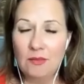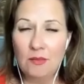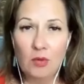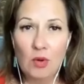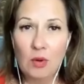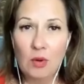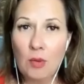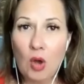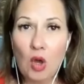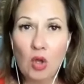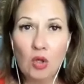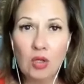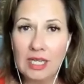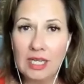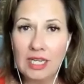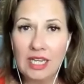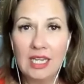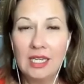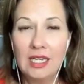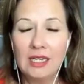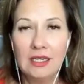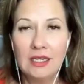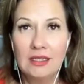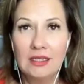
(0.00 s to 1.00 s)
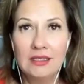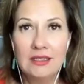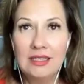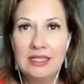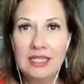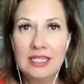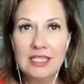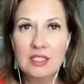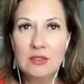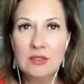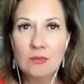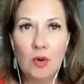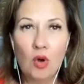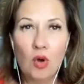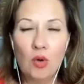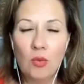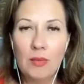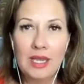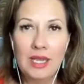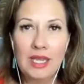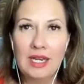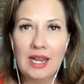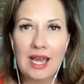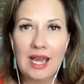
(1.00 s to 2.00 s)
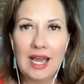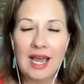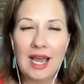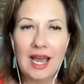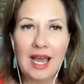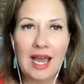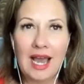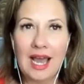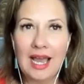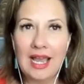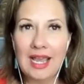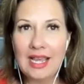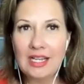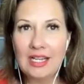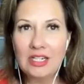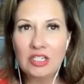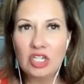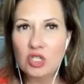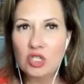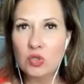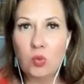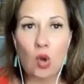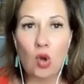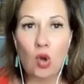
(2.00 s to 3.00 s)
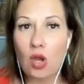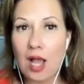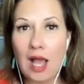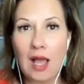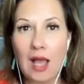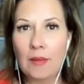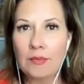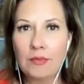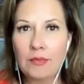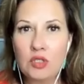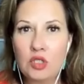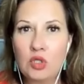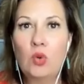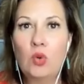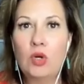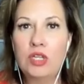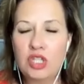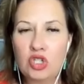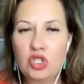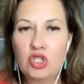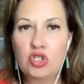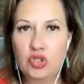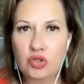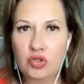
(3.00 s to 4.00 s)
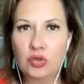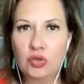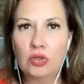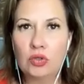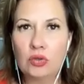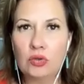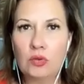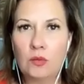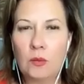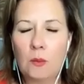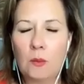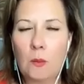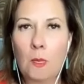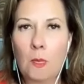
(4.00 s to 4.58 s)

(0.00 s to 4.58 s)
remotely this moment I just woke up to what's true.